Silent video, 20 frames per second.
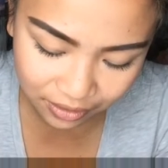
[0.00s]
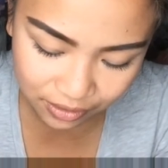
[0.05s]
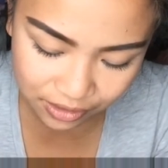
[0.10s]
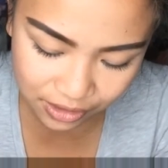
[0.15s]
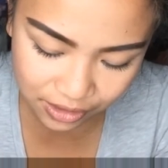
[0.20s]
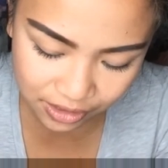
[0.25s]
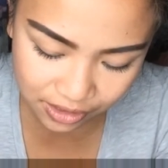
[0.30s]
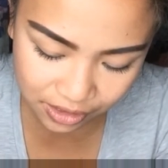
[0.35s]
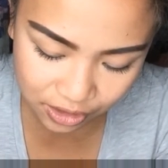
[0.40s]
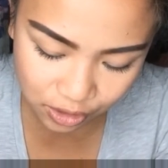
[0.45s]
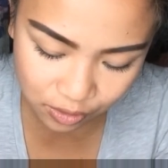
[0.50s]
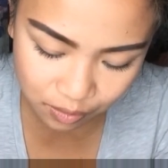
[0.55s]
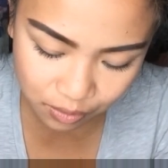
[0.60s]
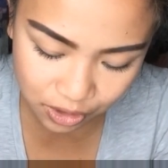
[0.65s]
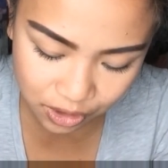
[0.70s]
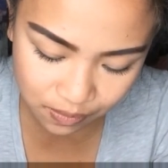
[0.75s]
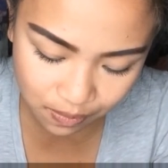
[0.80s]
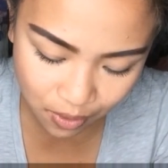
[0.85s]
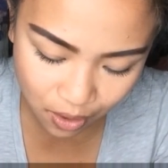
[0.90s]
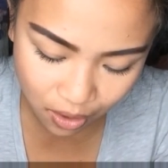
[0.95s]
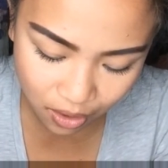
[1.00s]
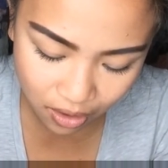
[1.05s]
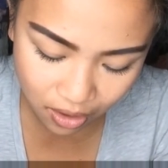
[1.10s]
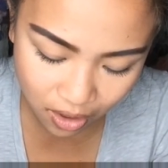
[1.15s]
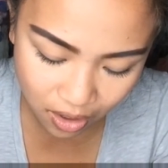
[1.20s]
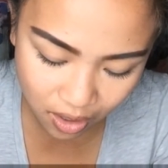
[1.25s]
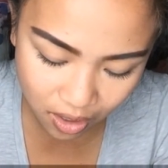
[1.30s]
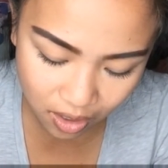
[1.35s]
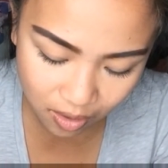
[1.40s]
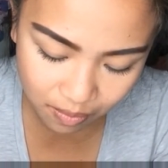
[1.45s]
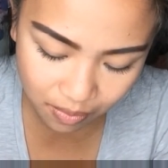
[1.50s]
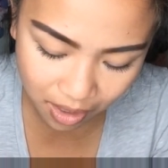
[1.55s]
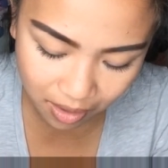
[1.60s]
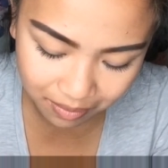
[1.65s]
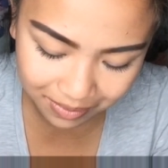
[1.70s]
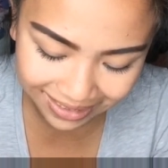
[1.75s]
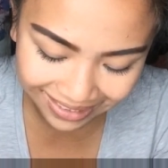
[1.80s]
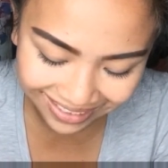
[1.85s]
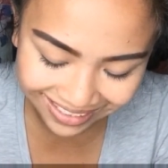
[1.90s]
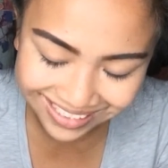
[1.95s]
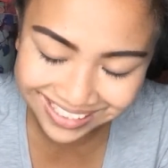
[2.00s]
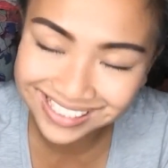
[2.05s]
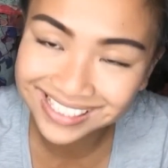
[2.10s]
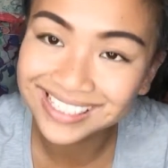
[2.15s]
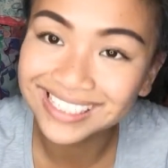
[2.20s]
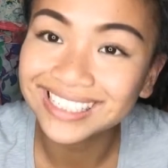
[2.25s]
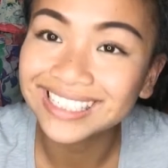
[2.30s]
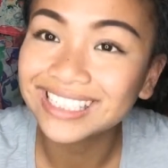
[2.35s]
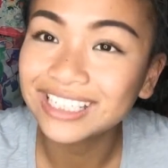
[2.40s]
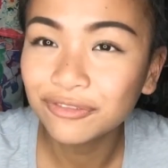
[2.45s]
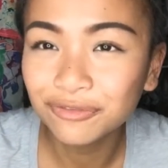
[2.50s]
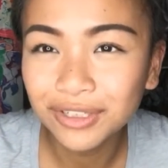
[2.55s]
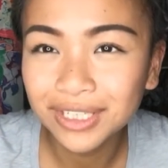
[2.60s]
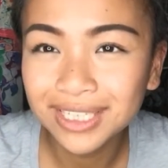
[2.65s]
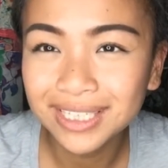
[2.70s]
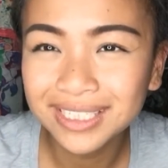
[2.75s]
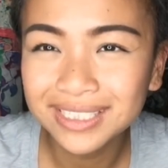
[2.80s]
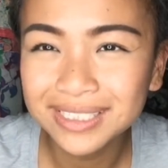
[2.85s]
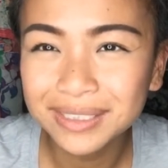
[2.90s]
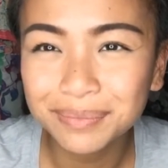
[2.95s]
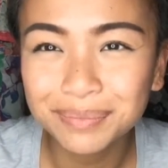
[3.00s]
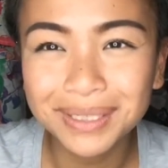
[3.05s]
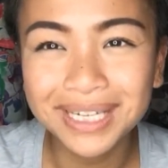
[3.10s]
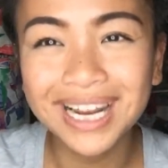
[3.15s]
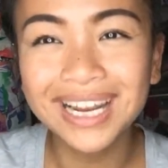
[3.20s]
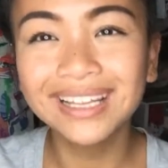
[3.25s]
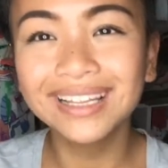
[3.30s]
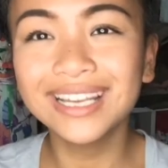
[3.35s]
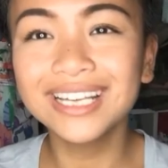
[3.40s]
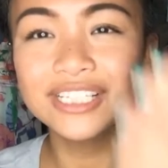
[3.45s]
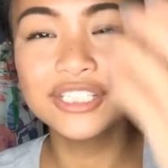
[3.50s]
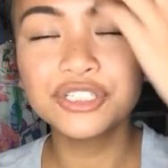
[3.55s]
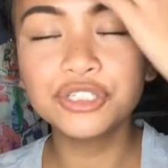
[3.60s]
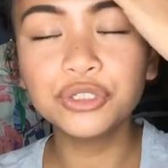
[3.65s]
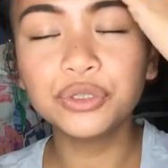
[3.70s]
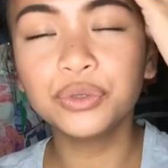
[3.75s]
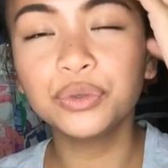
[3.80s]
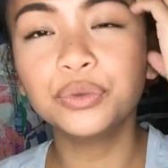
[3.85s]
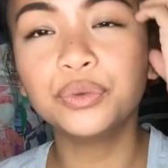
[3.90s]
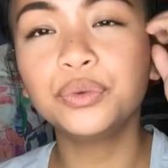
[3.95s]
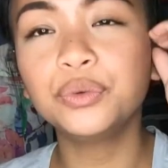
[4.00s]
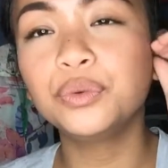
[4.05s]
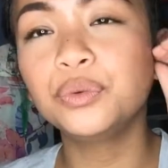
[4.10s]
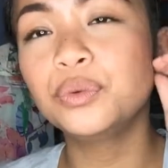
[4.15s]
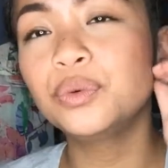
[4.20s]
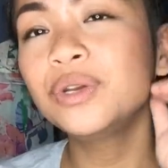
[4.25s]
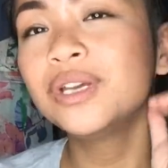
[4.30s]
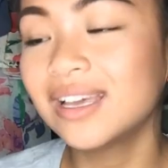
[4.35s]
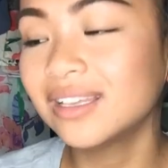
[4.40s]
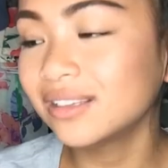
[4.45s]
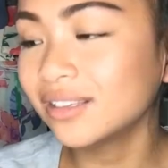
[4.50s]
Now this is a super small haul, probably insignificant, but I love to